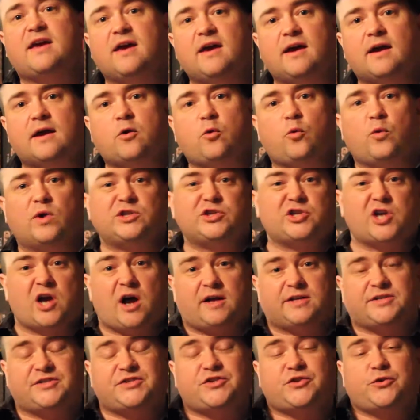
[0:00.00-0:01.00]
Kick, which
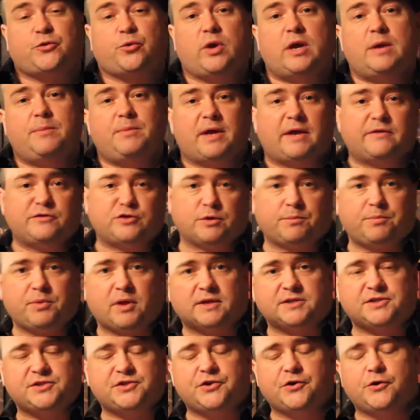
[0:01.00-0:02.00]
costs three but gives you a
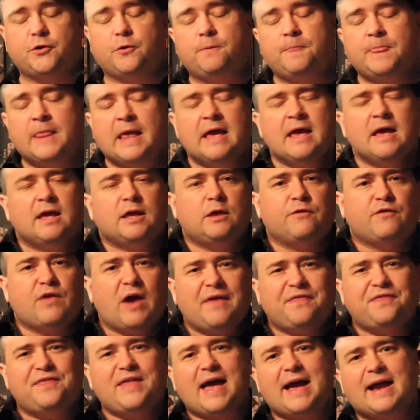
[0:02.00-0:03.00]
plus two, you've
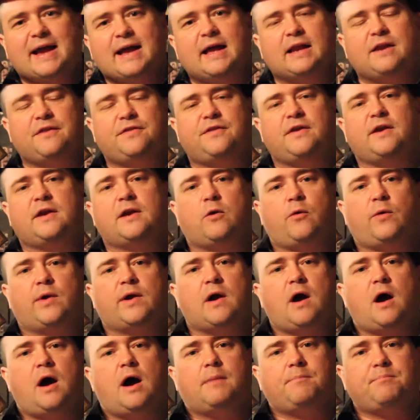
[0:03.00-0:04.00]
got that kind of thing
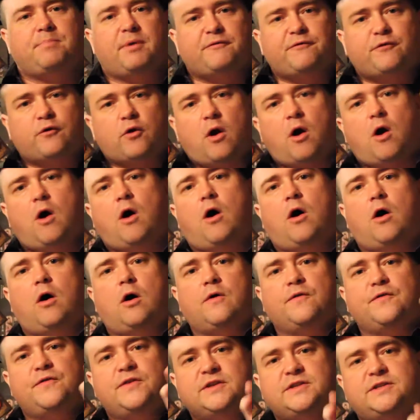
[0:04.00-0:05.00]
going on, but for
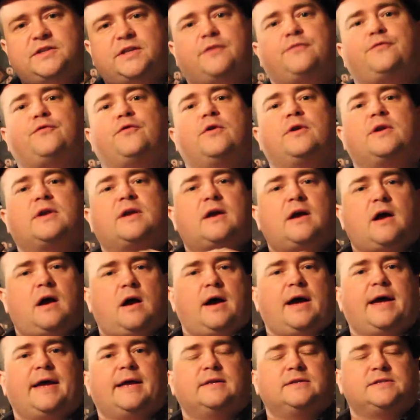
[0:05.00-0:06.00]
all the different
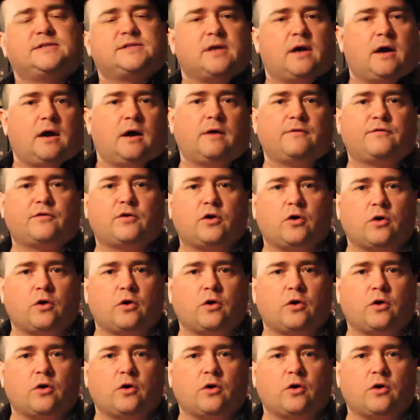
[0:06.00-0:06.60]
kinds of